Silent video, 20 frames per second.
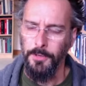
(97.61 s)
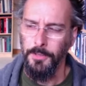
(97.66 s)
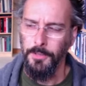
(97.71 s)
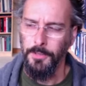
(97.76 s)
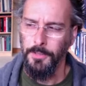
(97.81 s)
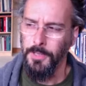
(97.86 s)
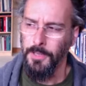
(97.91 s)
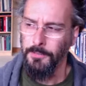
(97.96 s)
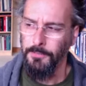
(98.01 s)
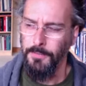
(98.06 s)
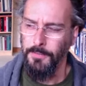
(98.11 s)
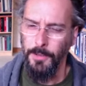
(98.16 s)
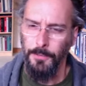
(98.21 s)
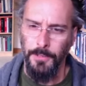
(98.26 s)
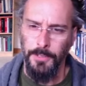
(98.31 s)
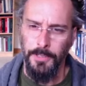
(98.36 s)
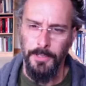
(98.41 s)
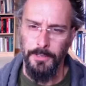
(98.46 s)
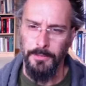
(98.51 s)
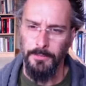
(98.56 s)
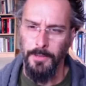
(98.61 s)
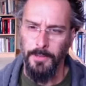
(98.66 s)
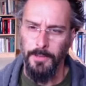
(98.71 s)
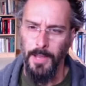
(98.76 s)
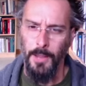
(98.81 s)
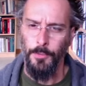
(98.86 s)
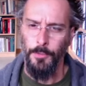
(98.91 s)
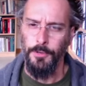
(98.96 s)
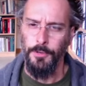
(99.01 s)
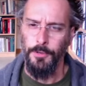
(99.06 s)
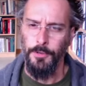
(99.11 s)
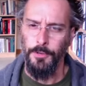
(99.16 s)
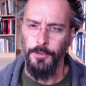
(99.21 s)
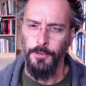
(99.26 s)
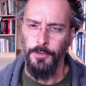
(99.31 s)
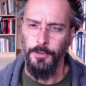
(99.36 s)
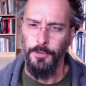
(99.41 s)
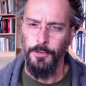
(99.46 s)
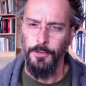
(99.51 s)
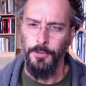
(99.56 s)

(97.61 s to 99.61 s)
I found it in Emerson and